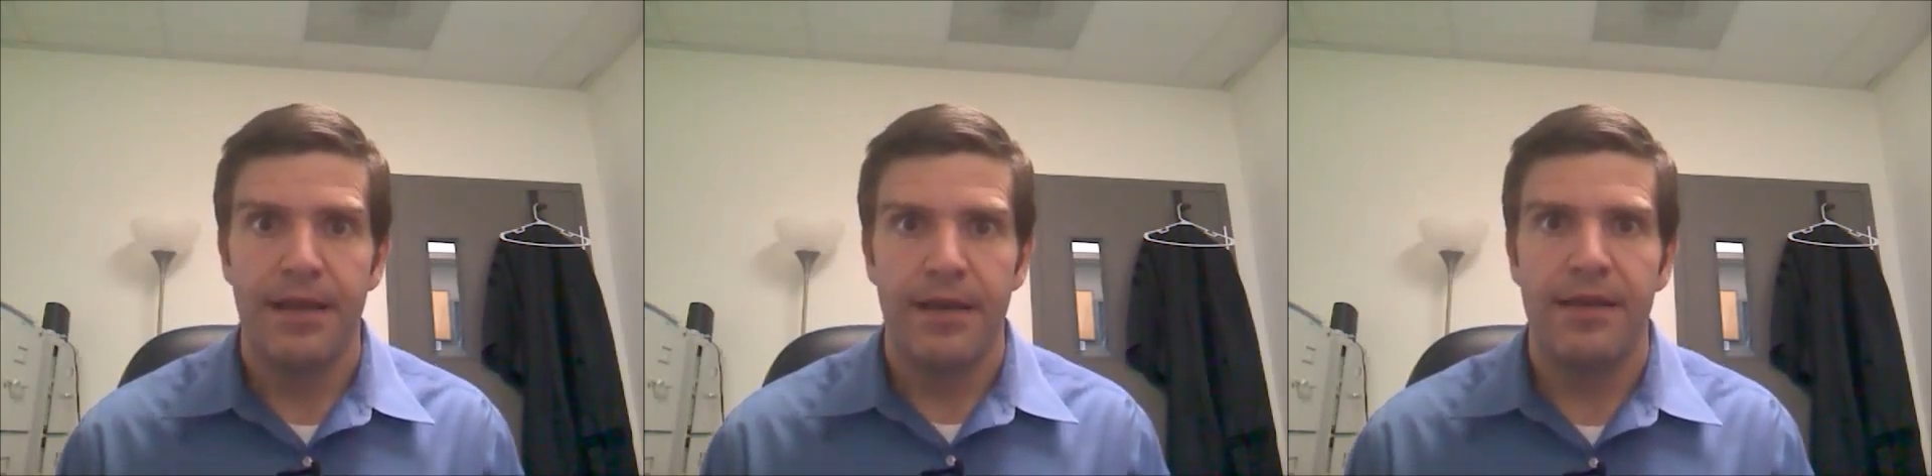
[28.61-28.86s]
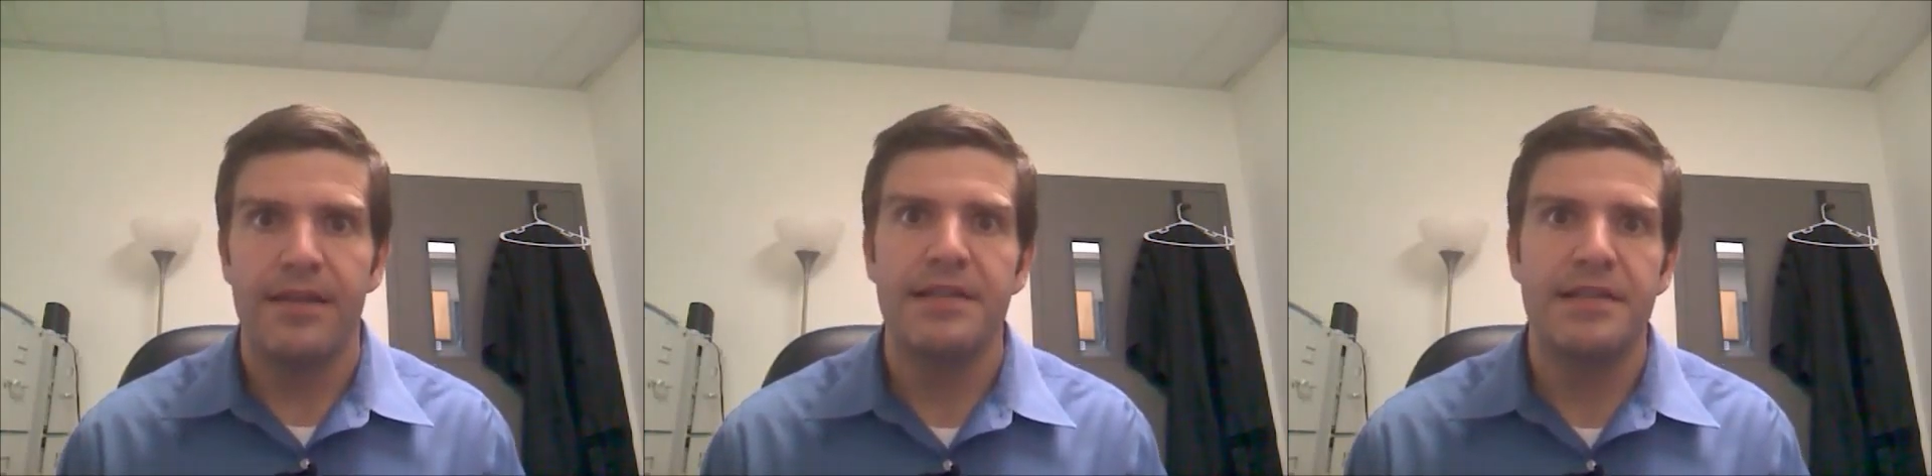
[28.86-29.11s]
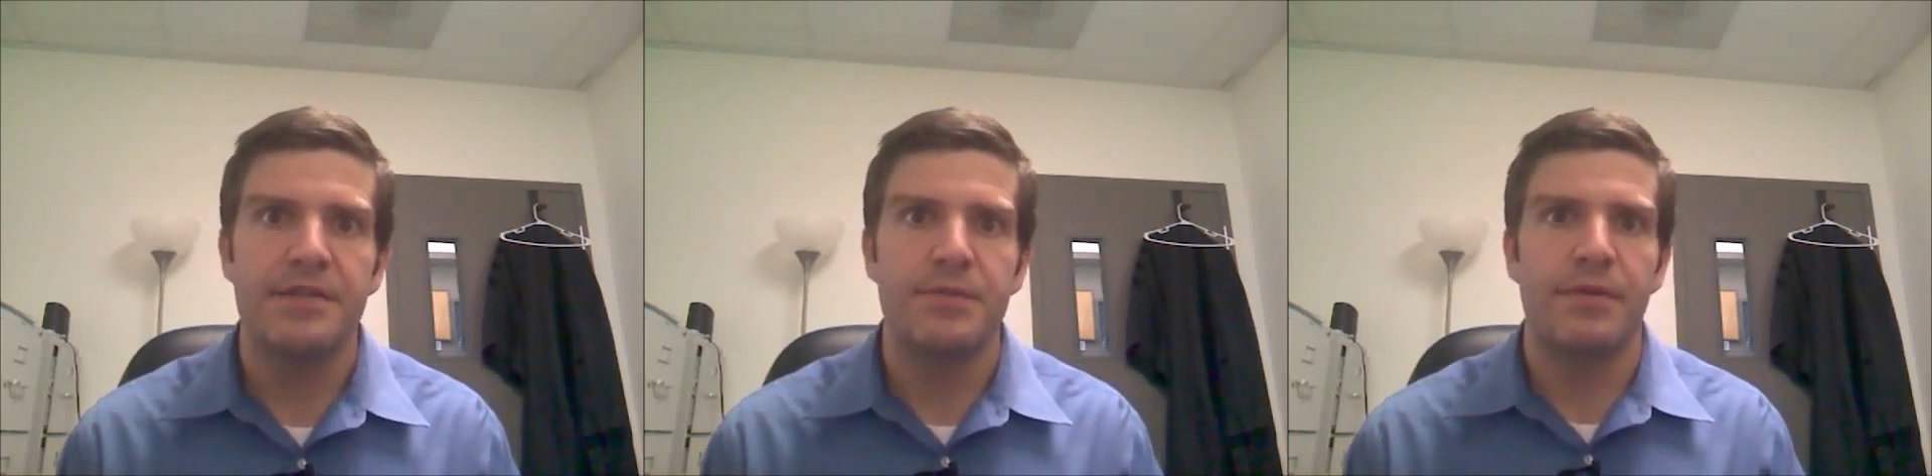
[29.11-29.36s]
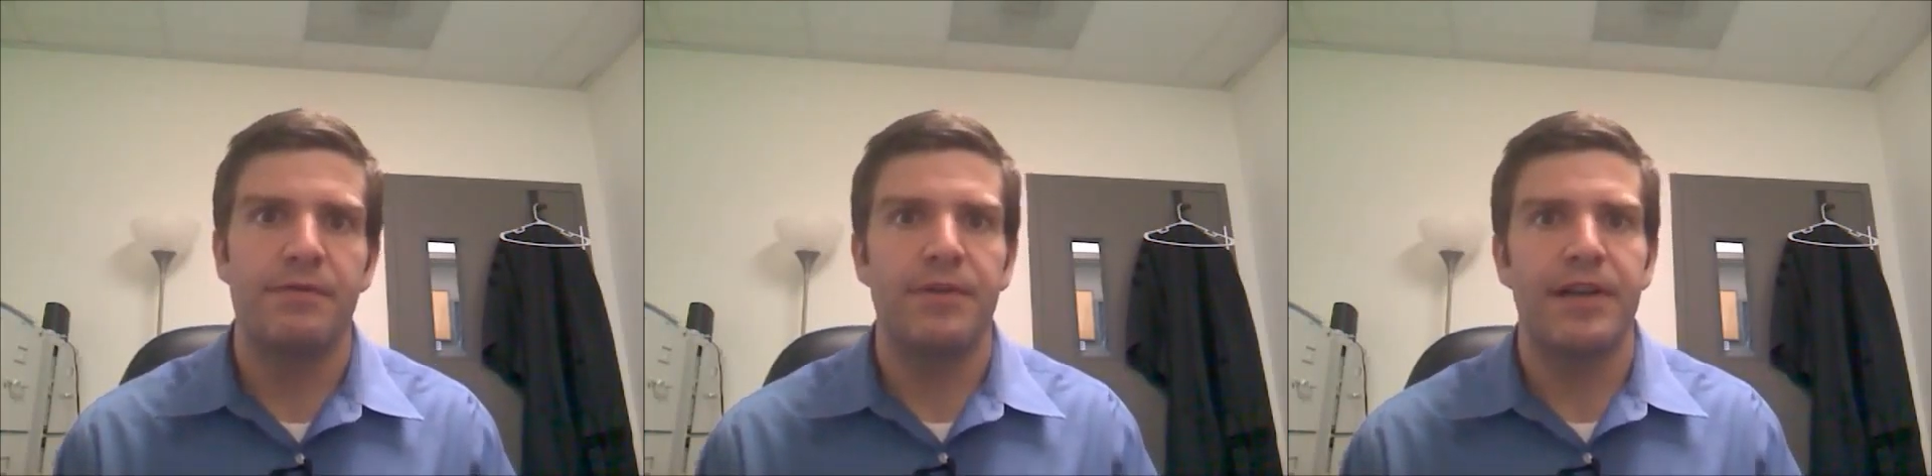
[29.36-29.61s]
And this is
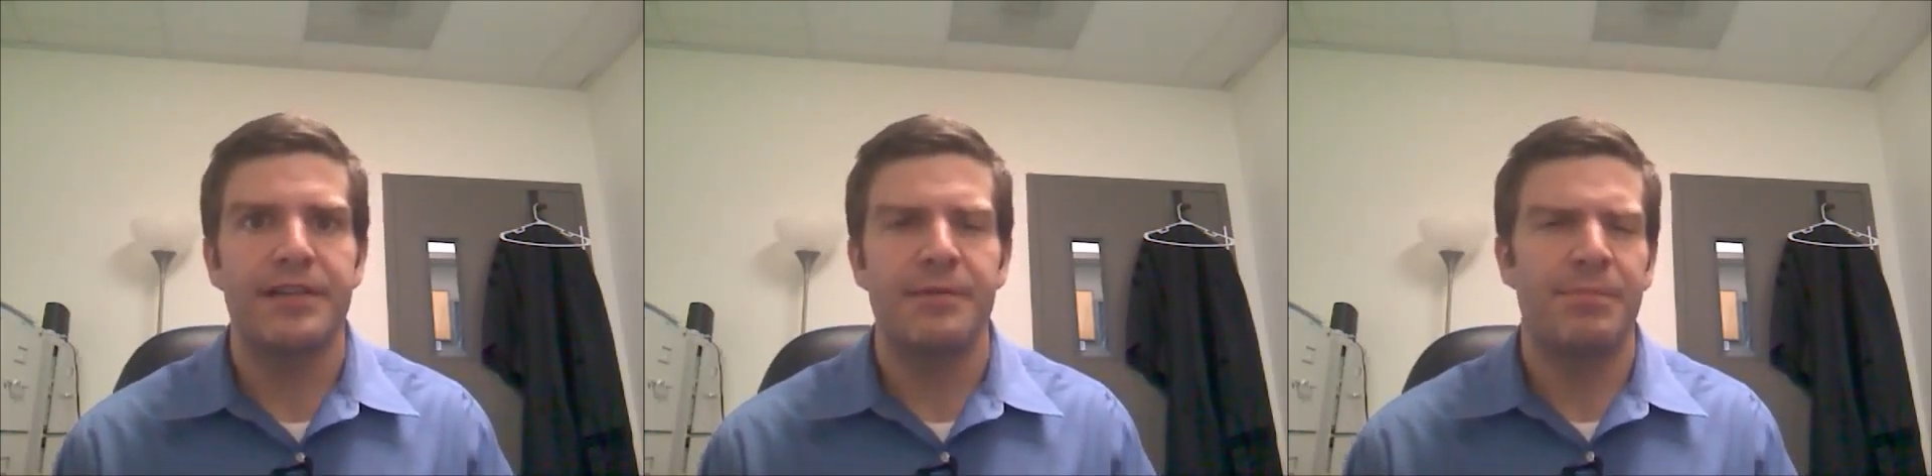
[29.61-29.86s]
reflected